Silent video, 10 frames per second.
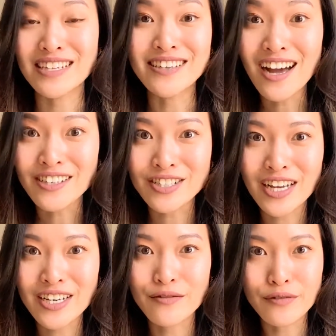yeah,
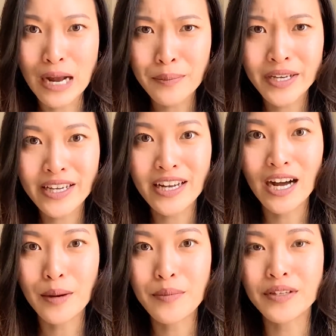just kind of wrapping it
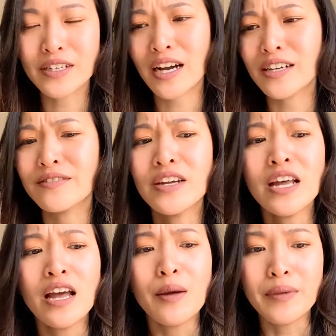up and kind of
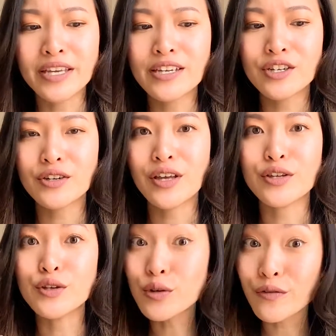making sure
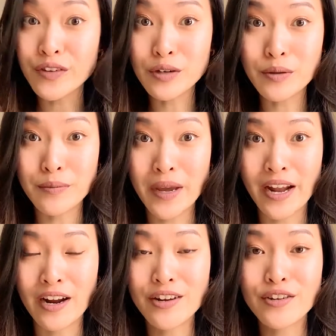that you feel
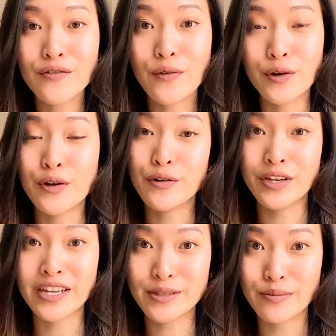prepared for your
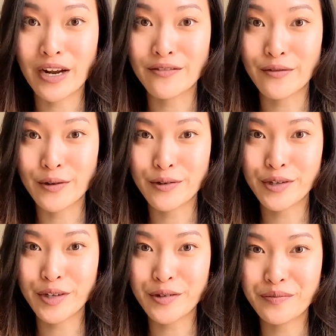next brand photo
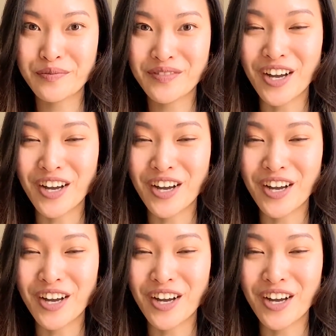shoot.